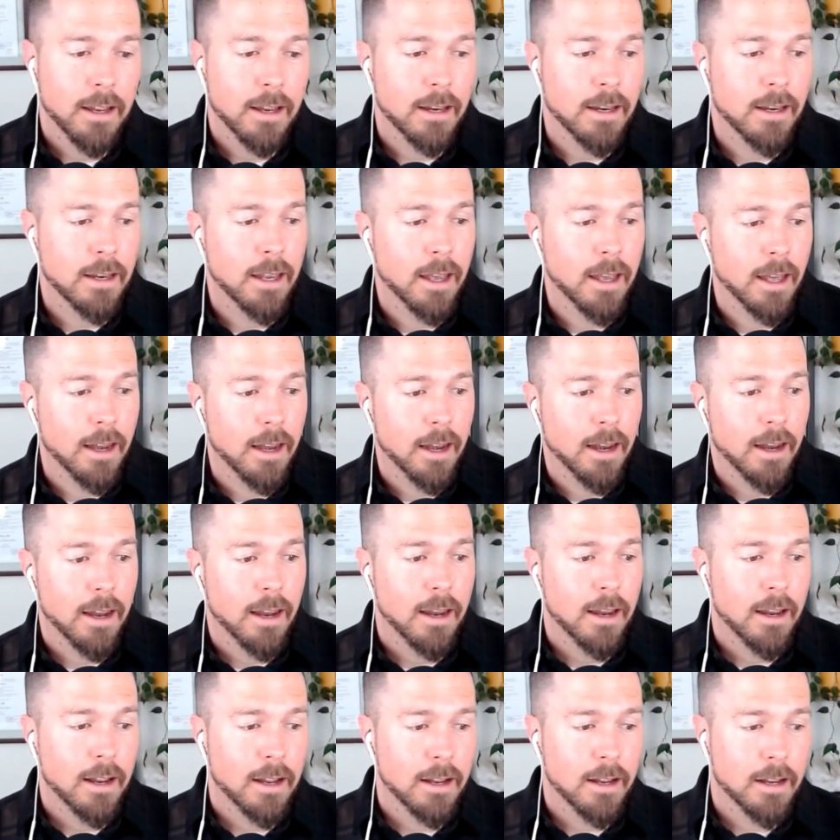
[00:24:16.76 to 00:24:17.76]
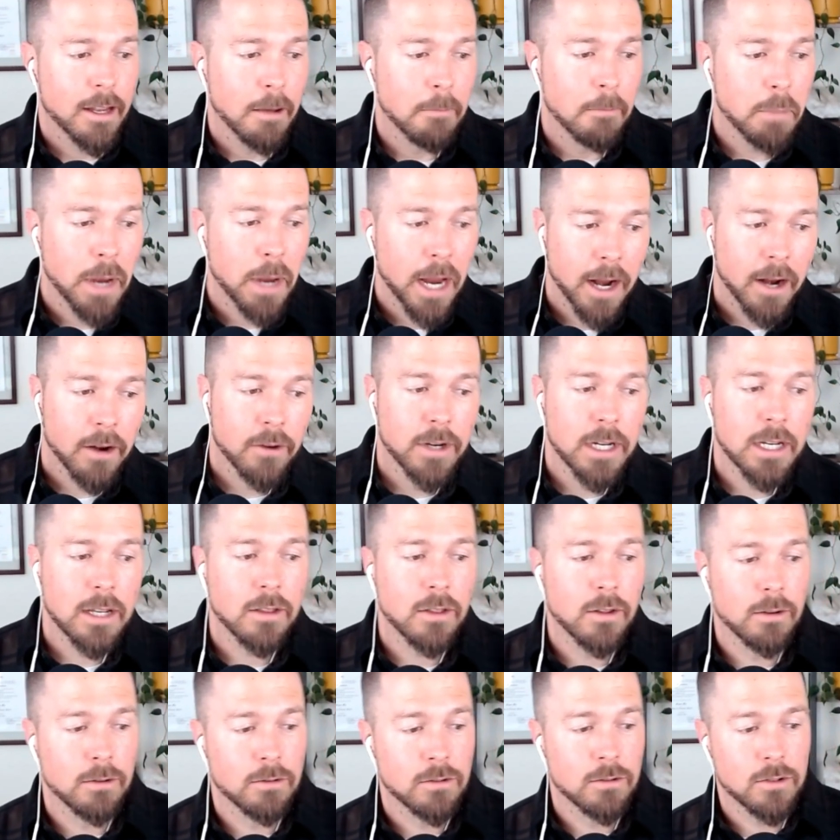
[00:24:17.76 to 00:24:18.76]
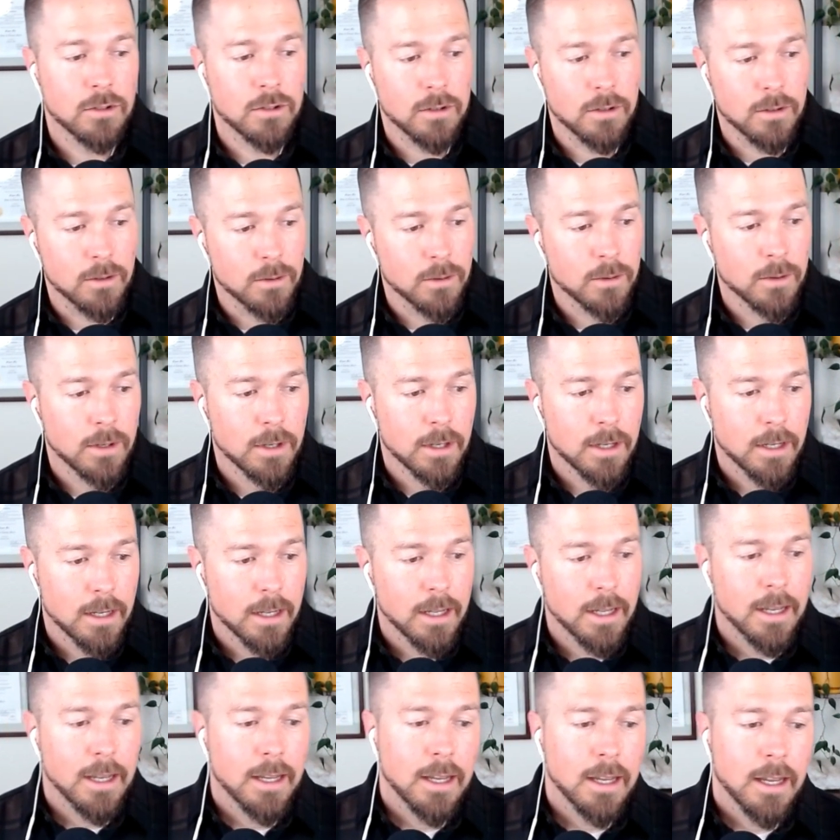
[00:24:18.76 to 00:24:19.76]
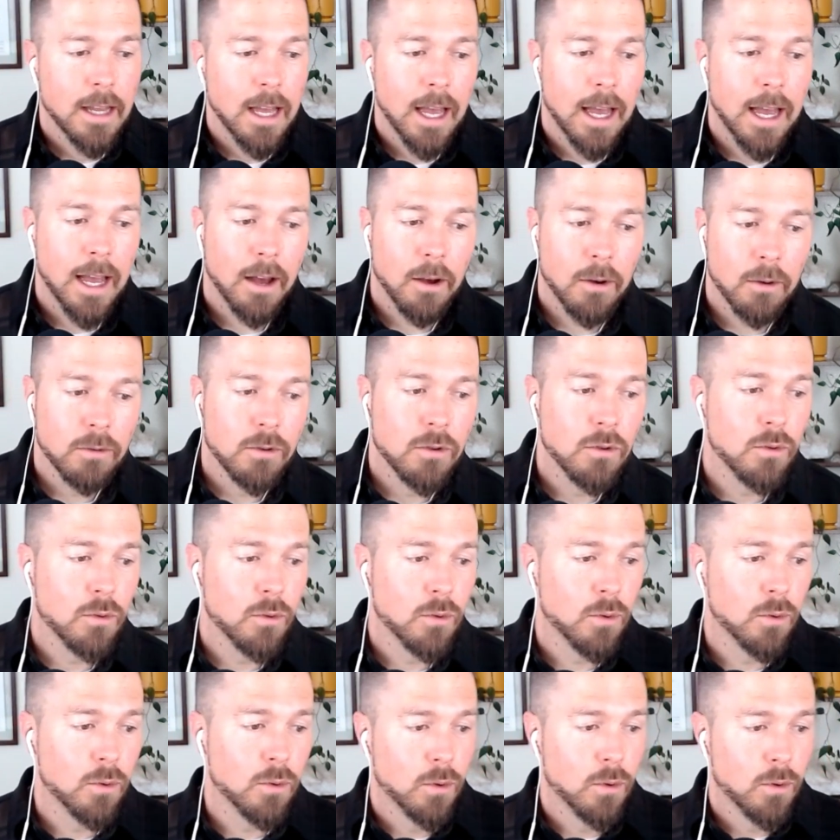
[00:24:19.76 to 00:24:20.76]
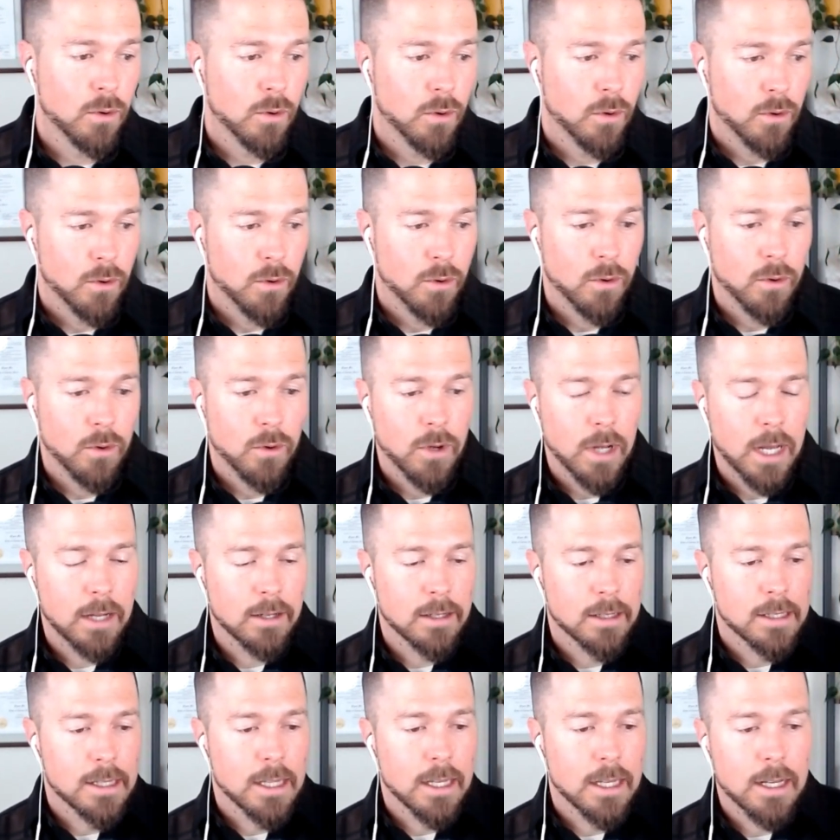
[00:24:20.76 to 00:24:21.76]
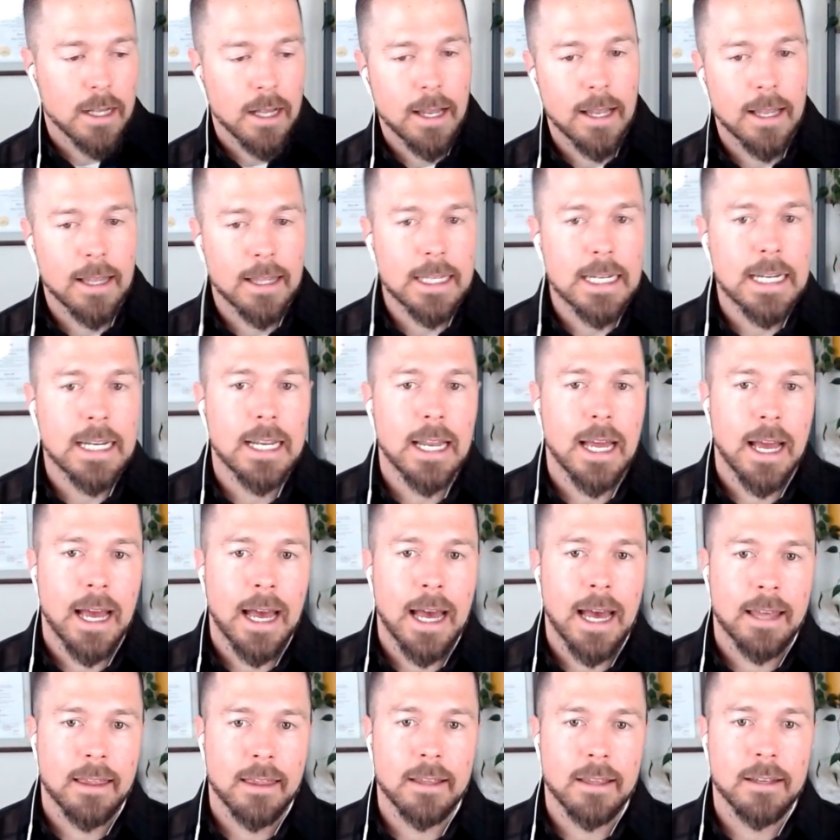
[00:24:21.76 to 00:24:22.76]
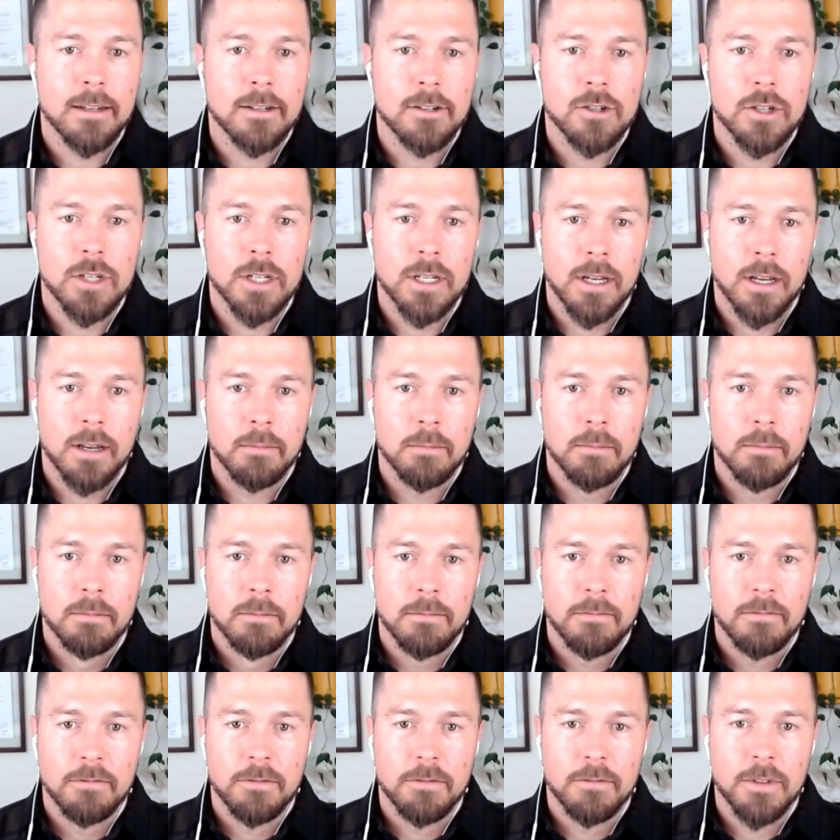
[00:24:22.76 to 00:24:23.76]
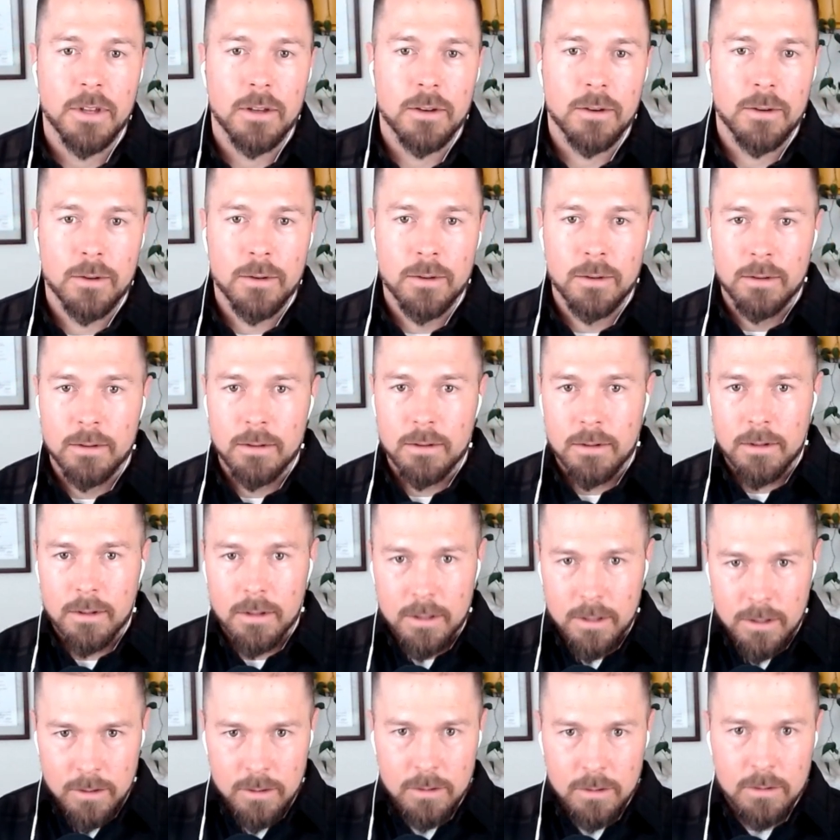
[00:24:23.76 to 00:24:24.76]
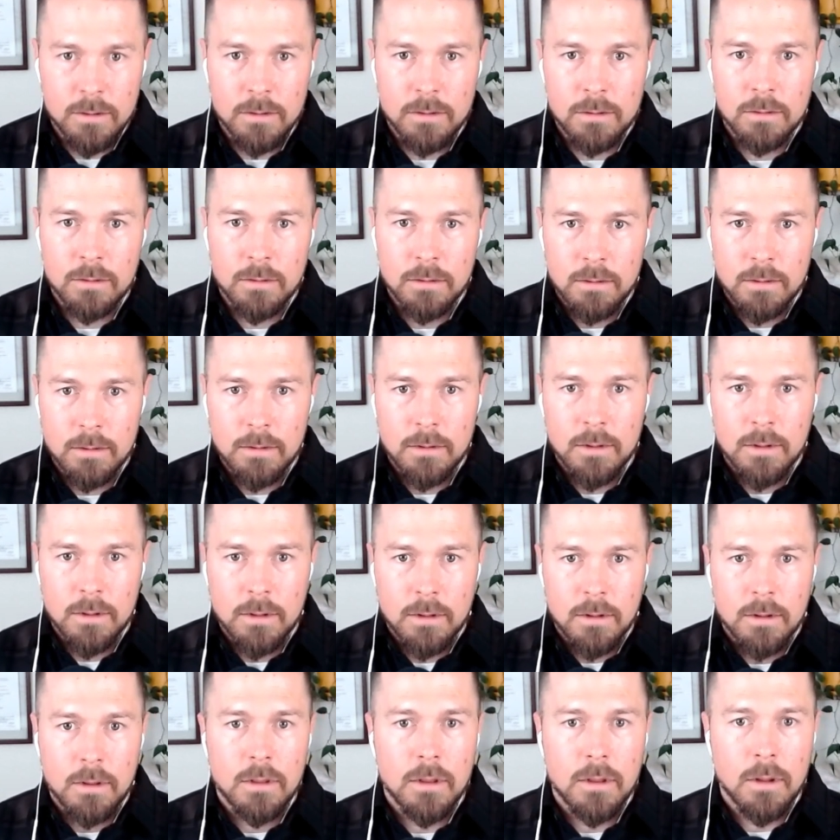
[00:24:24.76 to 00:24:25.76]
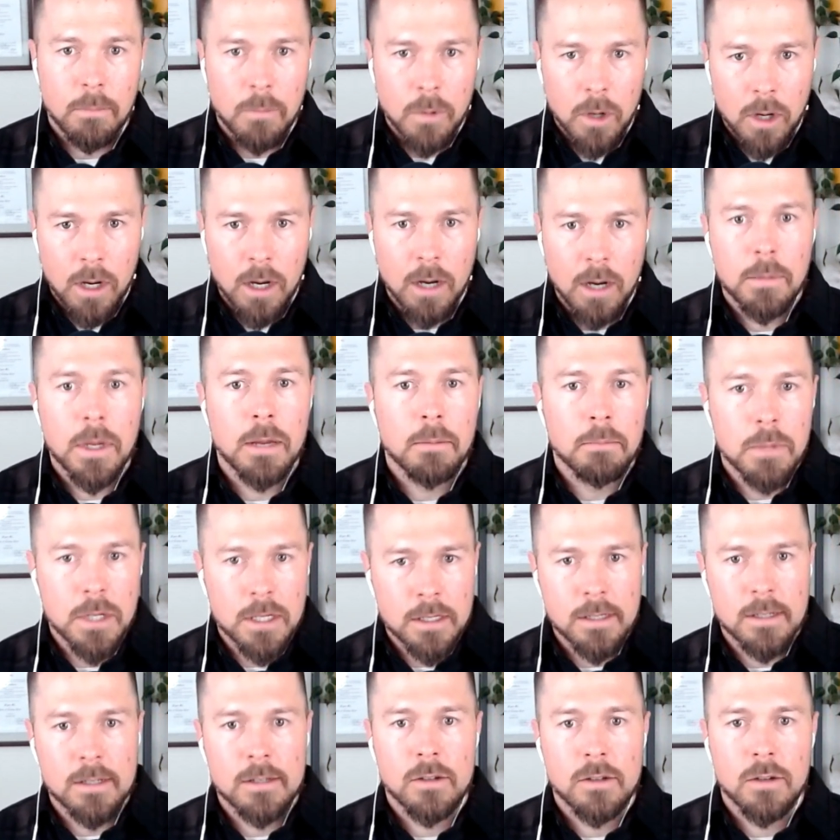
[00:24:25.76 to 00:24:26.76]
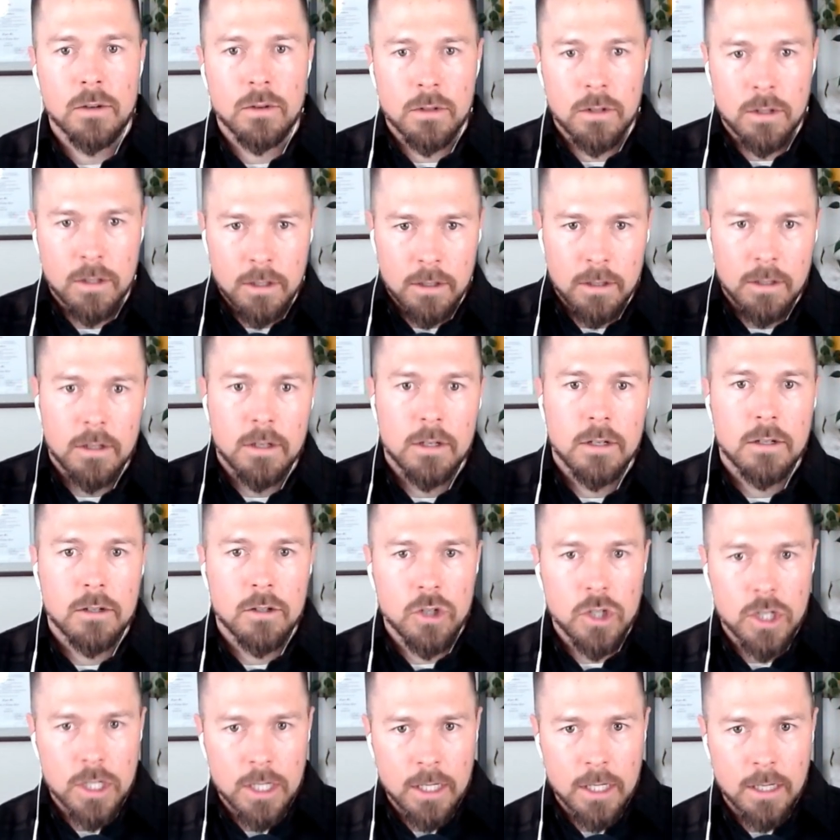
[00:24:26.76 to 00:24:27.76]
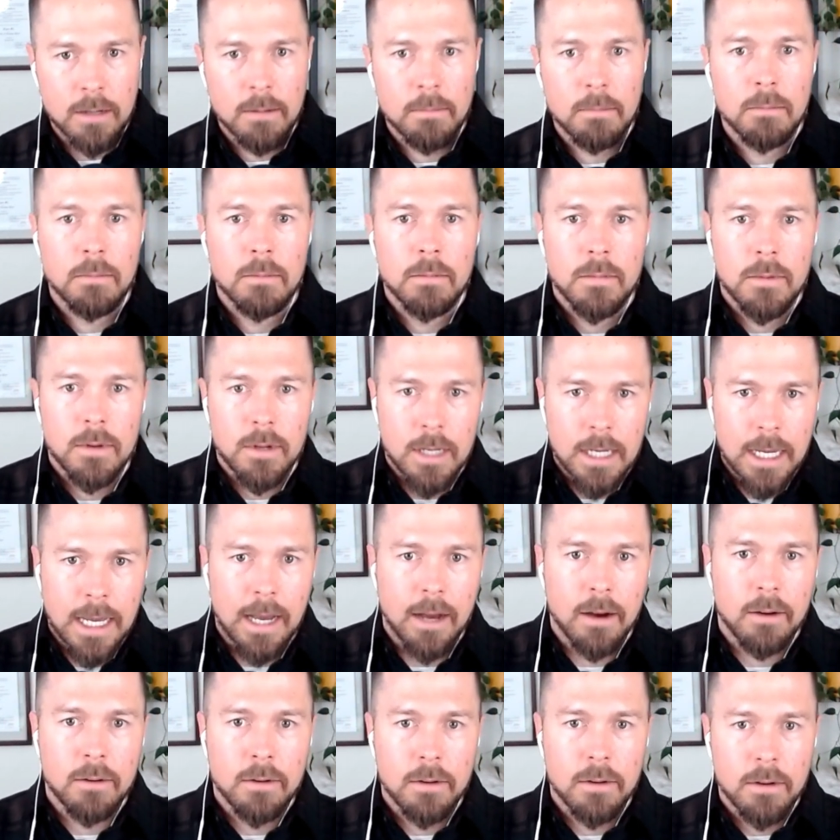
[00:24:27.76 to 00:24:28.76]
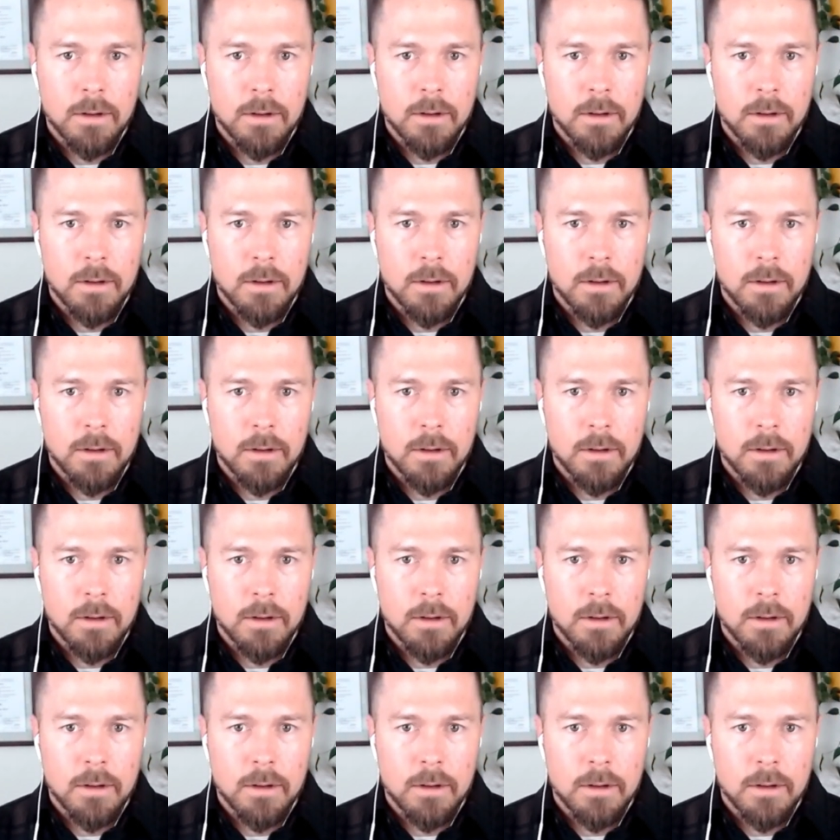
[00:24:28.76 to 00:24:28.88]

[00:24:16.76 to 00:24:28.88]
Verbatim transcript: Yet comparing those two, how do how does the elite athlete GM feel to the mom and business owner GM now?